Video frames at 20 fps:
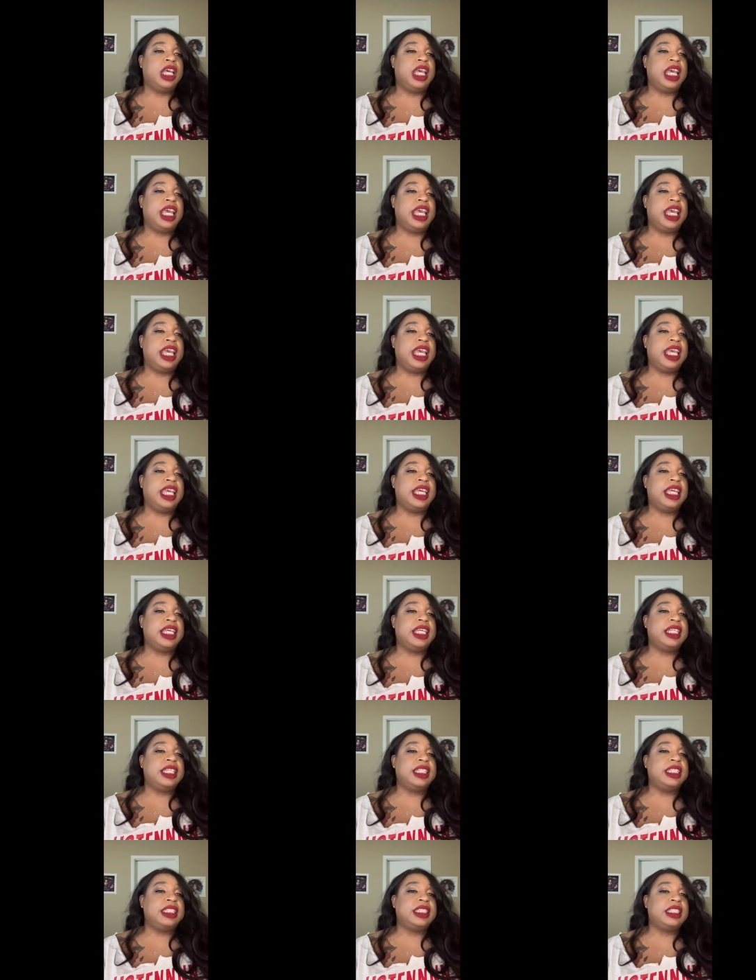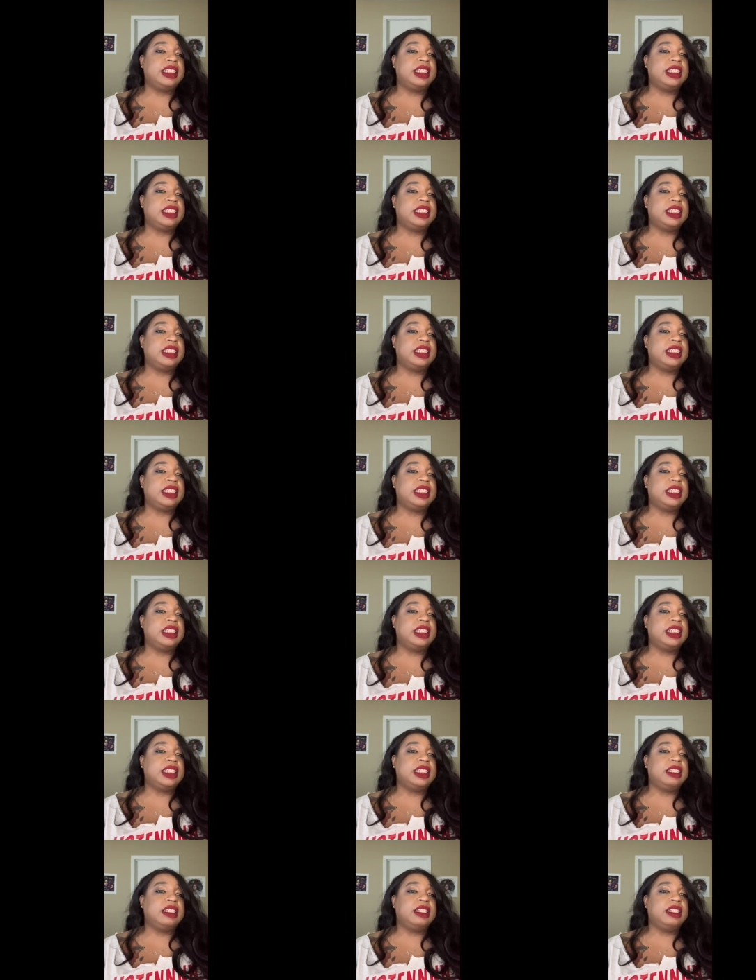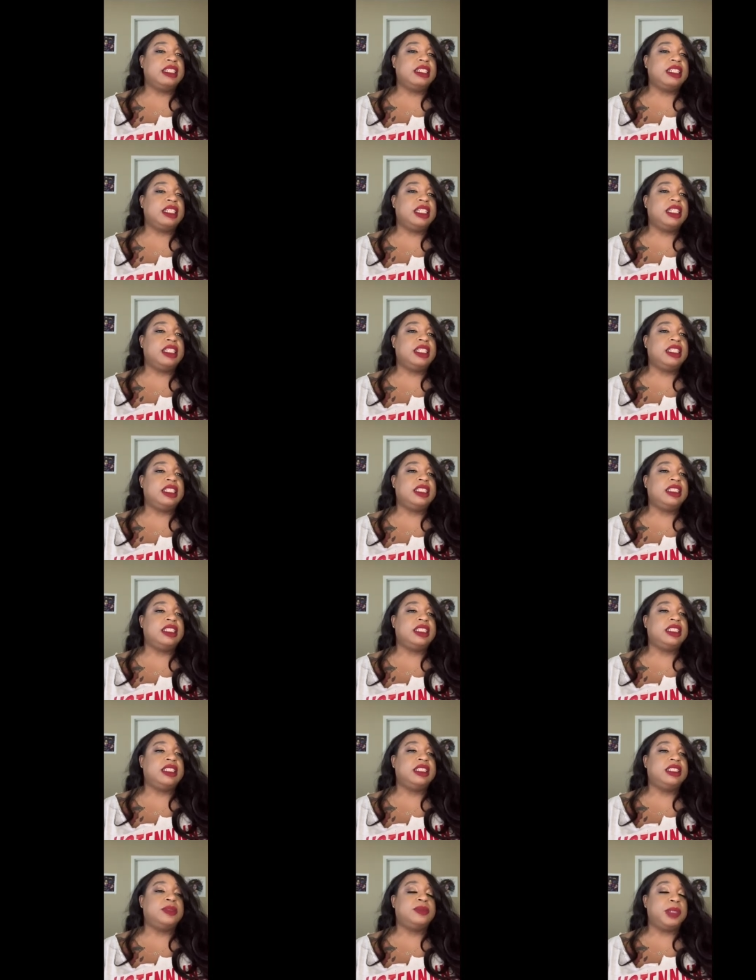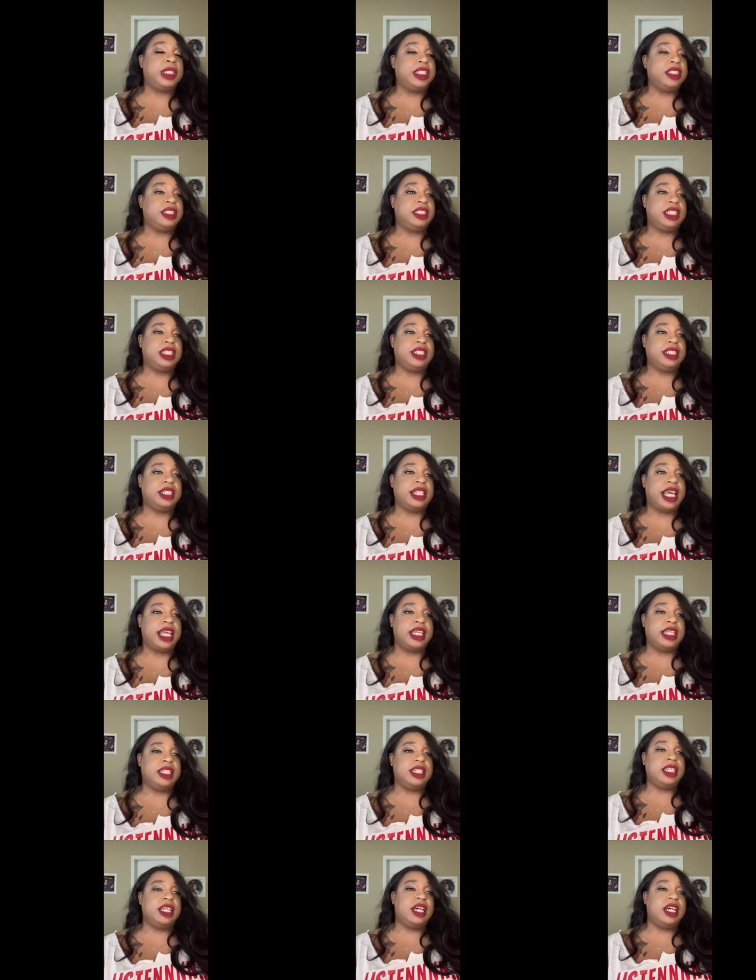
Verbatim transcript: and he speaks, sees Lettie.